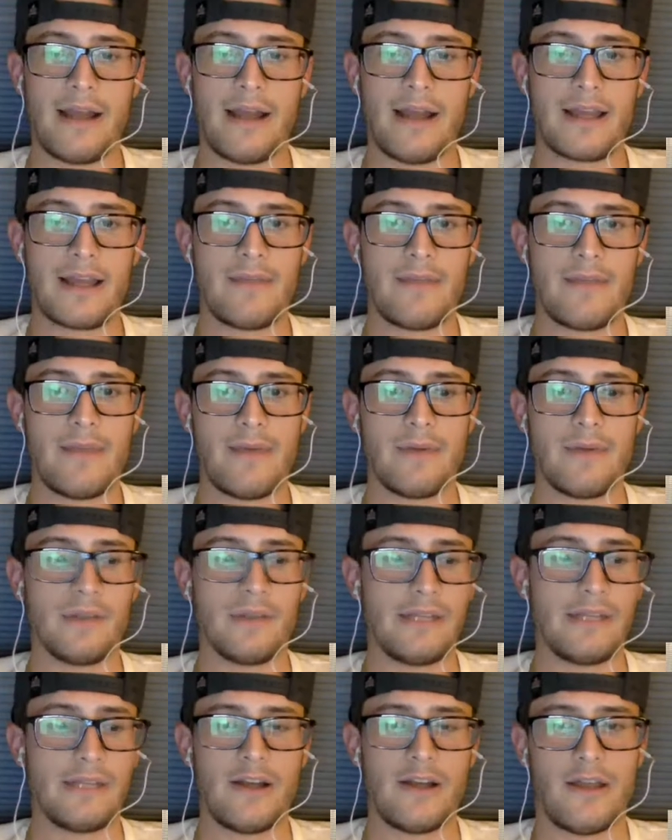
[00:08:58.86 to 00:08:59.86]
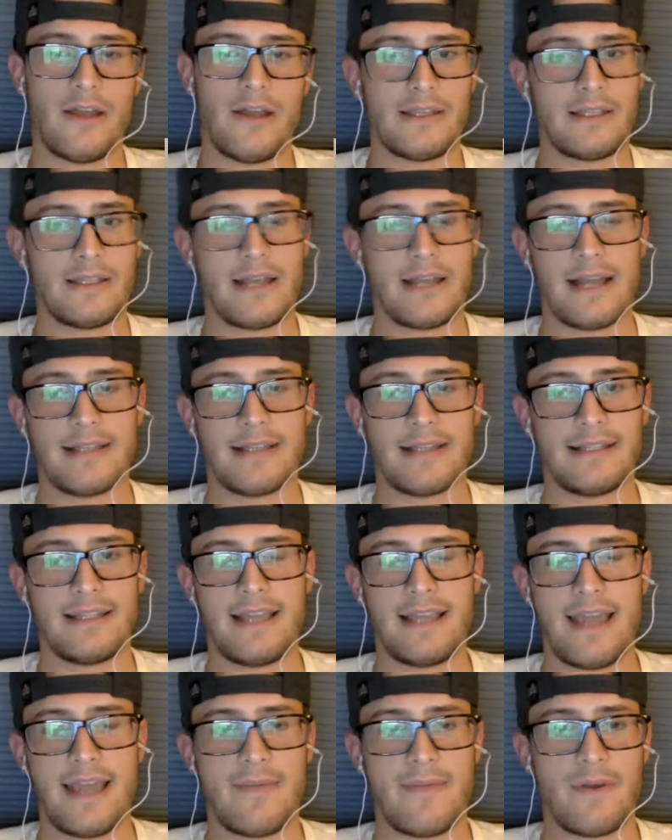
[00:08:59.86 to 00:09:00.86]
going to be able to lean on these guys as the
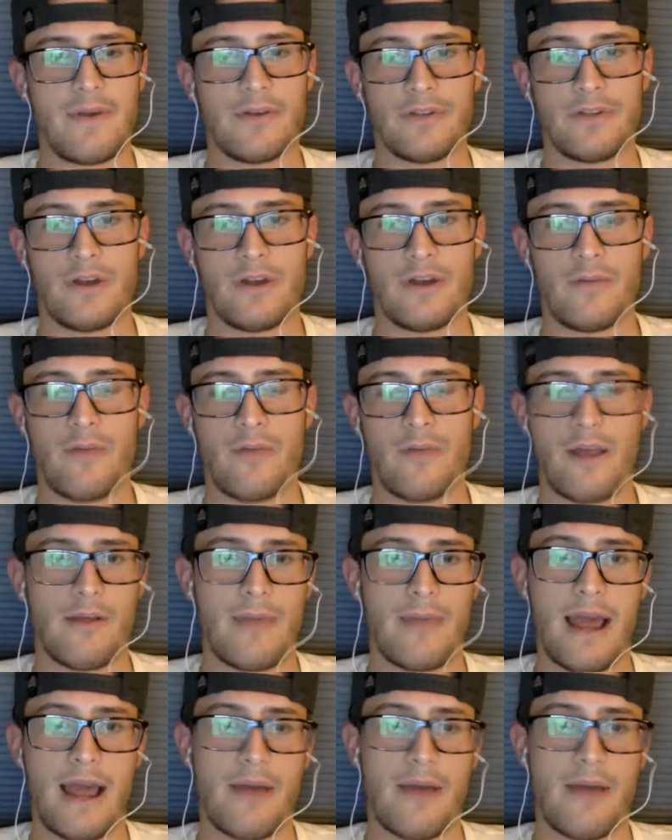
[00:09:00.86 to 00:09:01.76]
game goes on and wear them out